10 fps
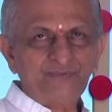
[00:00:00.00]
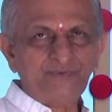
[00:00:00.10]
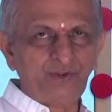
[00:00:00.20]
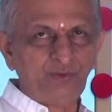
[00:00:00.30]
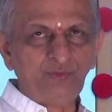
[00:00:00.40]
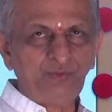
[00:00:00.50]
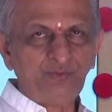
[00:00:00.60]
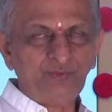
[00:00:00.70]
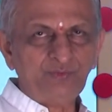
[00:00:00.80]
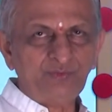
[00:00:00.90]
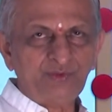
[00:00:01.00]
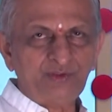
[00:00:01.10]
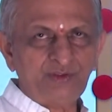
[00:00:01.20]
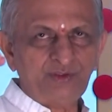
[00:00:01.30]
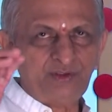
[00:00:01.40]
the
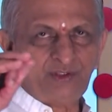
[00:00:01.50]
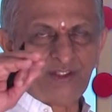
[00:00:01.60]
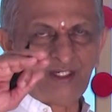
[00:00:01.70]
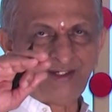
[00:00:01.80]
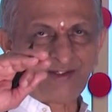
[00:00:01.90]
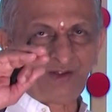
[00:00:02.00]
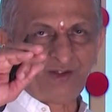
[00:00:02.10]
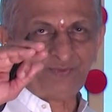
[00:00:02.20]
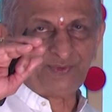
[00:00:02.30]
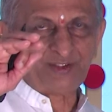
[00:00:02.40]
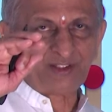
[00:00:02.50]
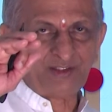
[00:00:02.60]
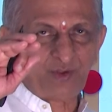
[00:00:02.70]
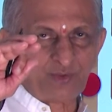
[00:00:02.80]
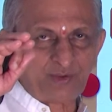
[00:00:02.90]
electrons which are in
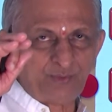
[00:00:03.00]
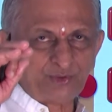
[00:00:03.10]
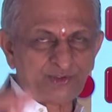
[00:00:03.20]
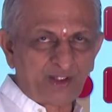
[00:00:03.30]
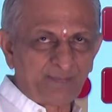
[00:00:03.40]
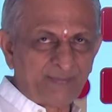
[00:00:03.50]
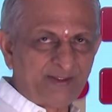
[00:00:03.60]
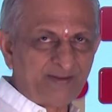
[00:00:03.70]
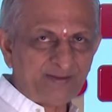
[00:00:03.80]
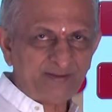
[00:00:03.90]
the outermost orbit,